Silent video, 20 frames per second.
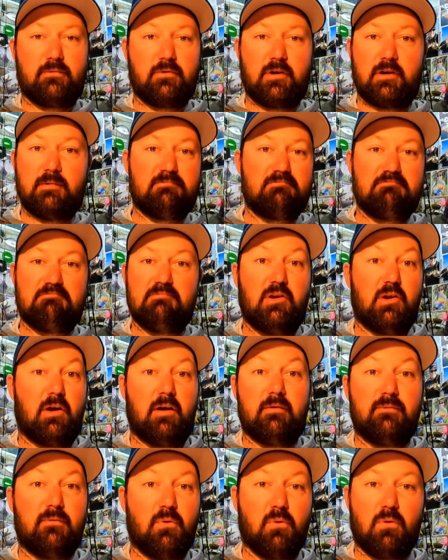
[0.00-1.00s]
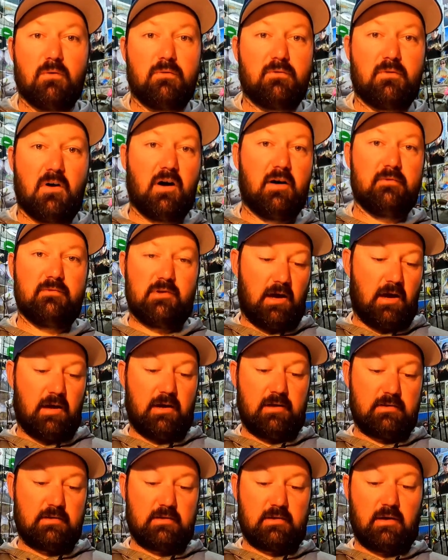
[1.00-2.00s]
every 4 or 5
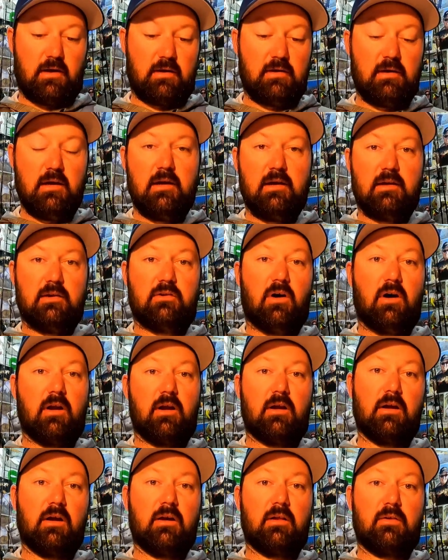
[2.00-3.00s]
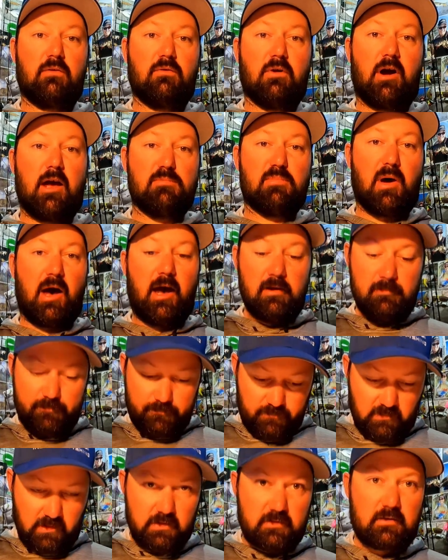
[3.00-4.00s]
days. So Dino 90 is a great bait.
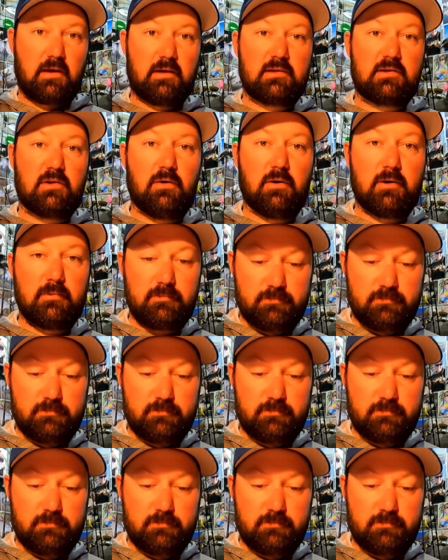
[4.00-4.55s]
Let's get to